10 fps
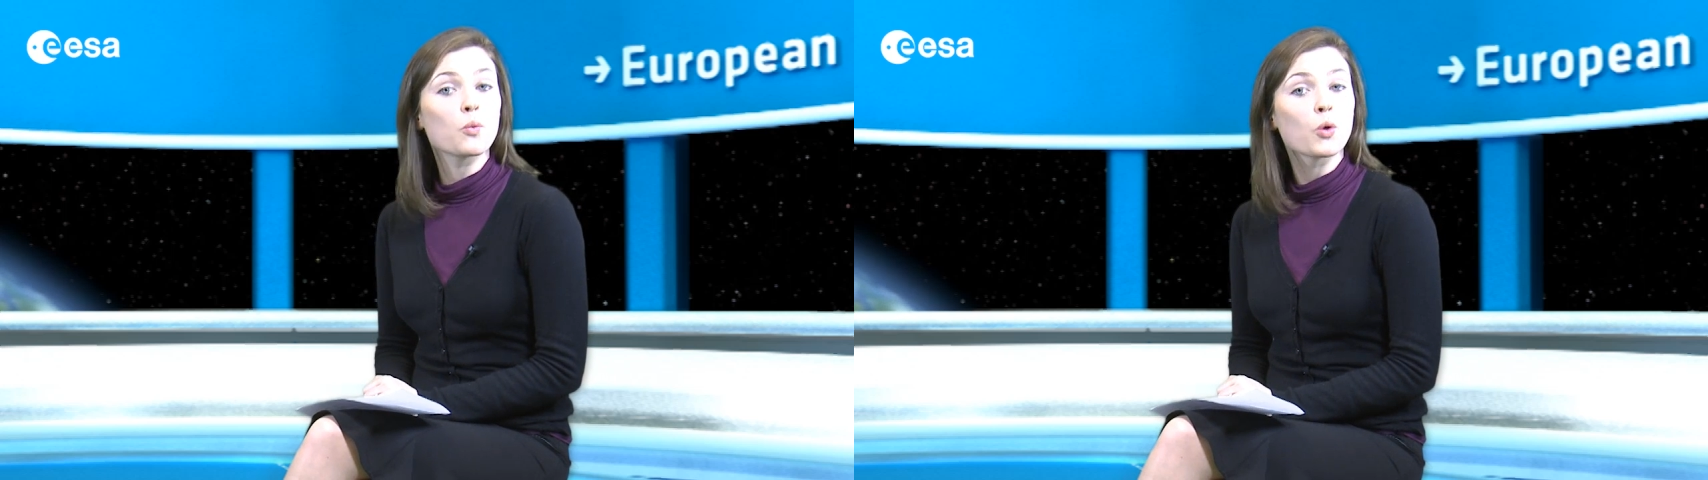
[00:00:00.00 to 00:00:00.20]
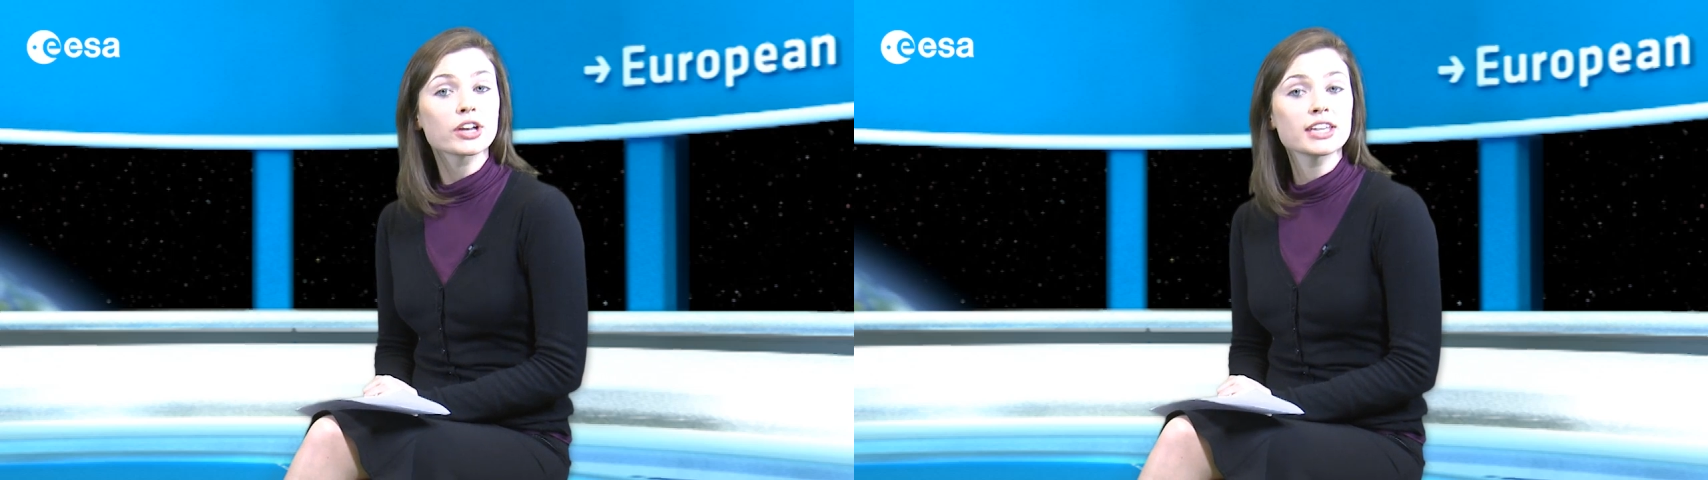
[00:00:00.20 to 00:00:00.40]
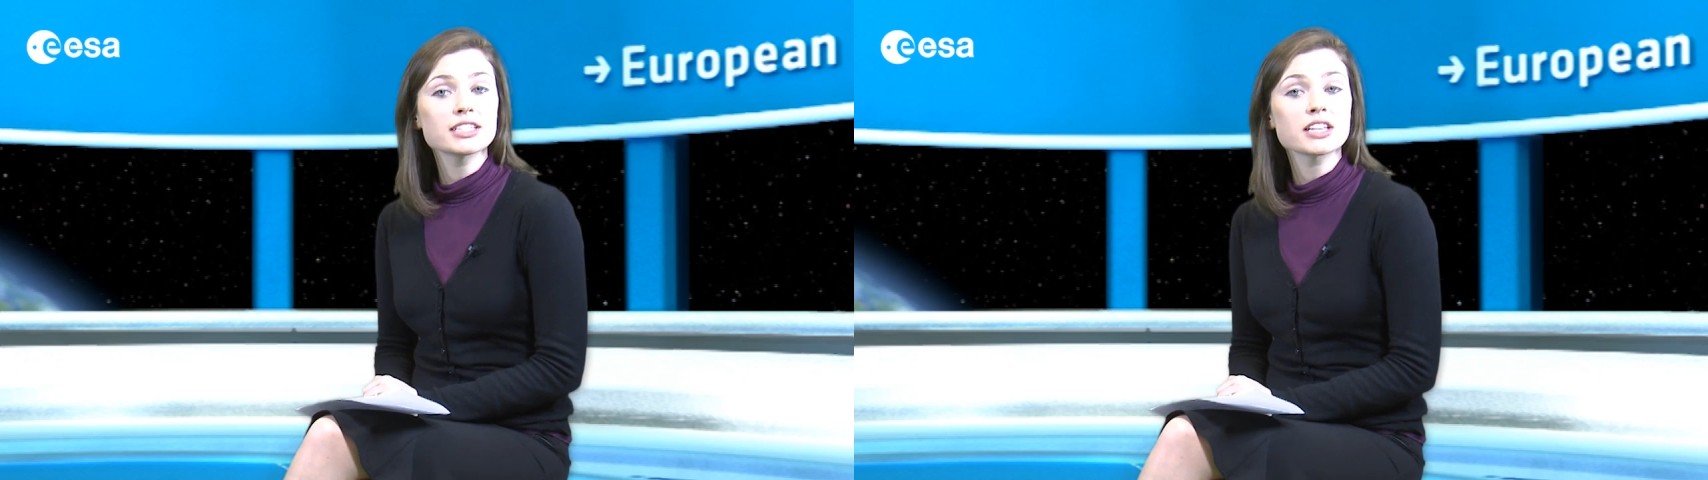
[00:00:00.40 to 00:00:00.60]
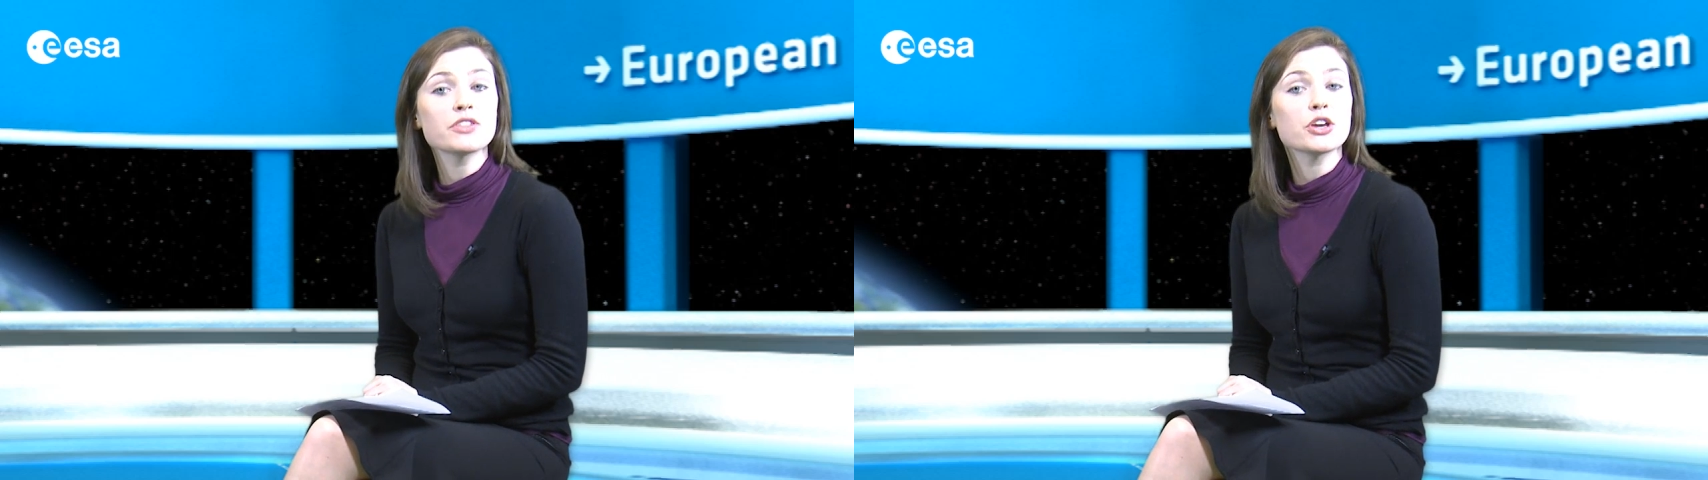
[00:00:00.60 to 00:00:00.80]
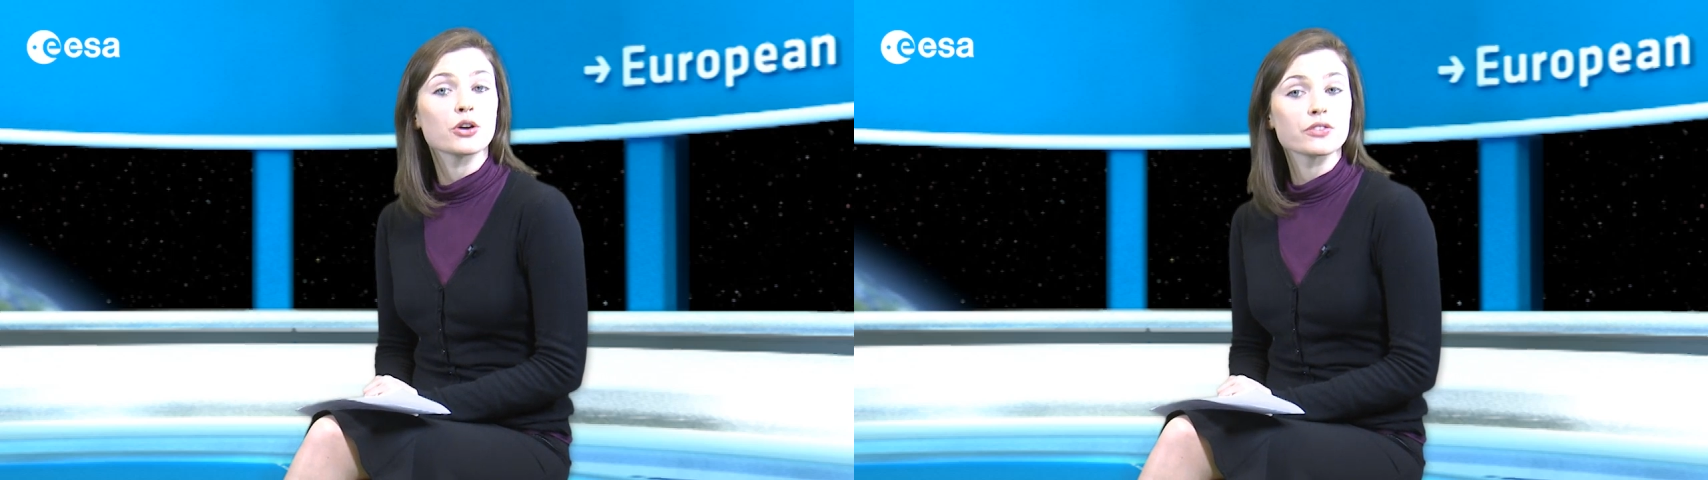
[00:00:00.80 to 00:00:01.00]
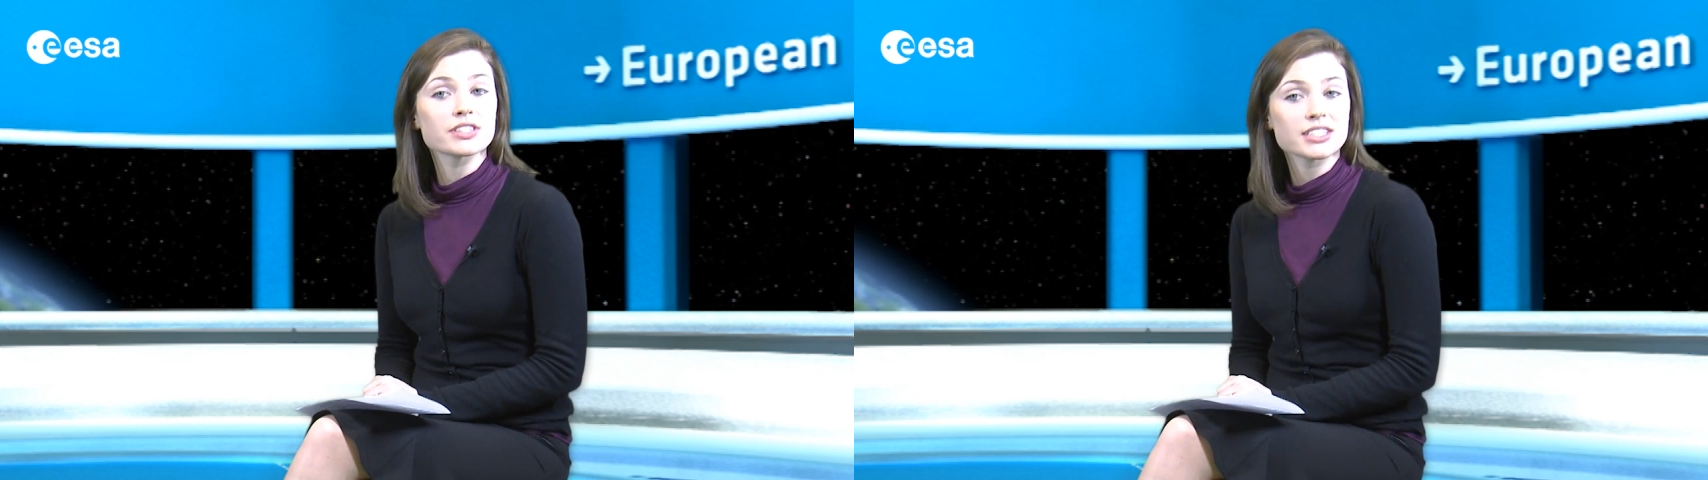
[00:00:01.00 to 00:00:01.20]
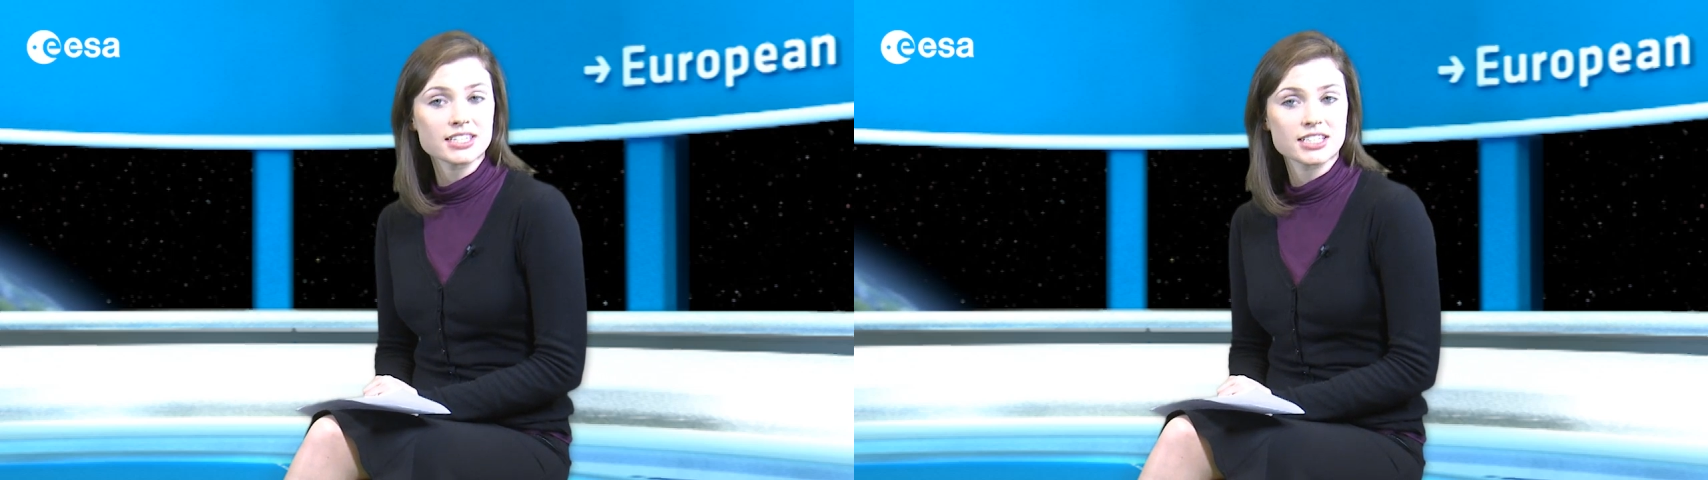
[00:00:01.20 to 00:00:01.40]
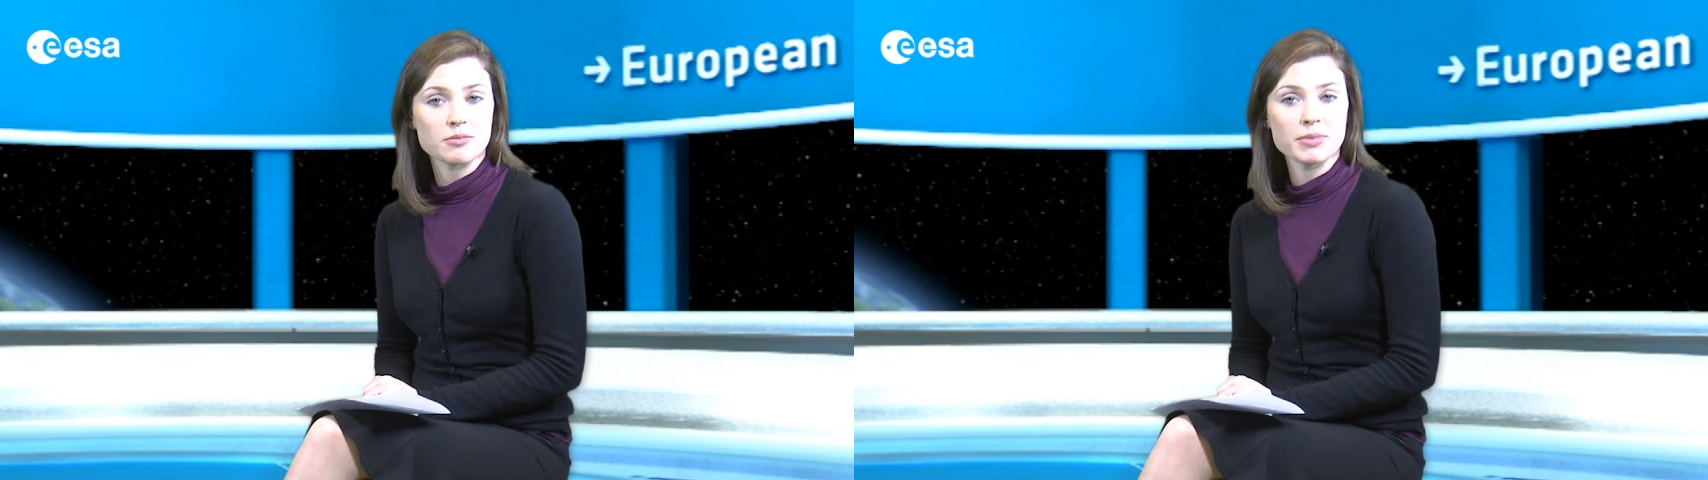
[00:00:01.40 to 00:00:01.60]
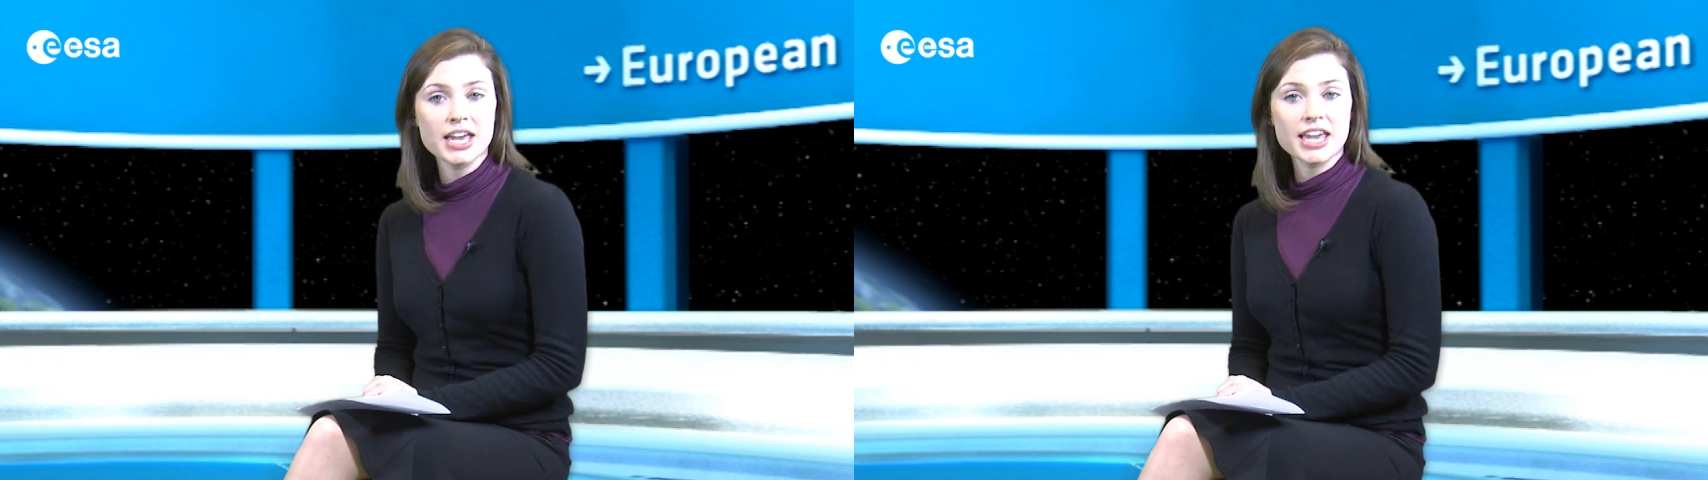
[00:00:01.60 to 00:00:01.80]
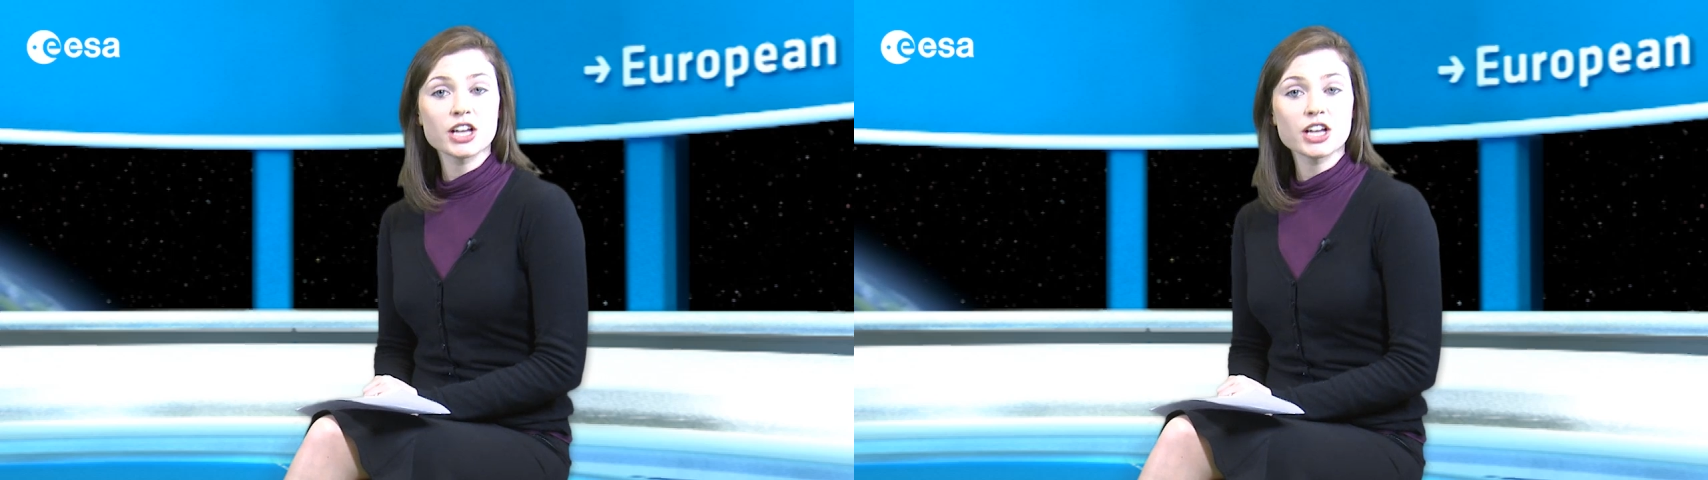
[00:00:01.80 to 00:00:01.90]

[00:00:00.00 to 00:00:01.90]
workings of the Earth system,